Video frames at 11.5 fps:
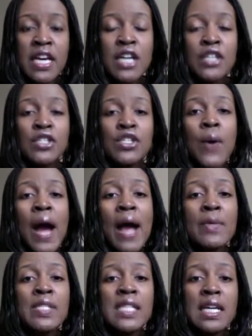So I
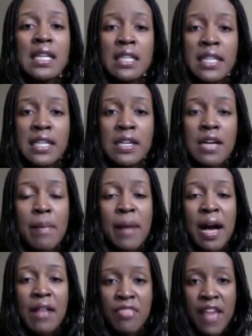was clear
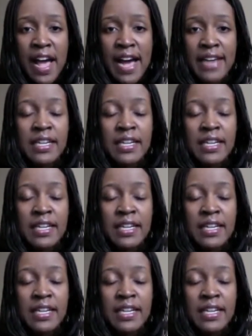about that.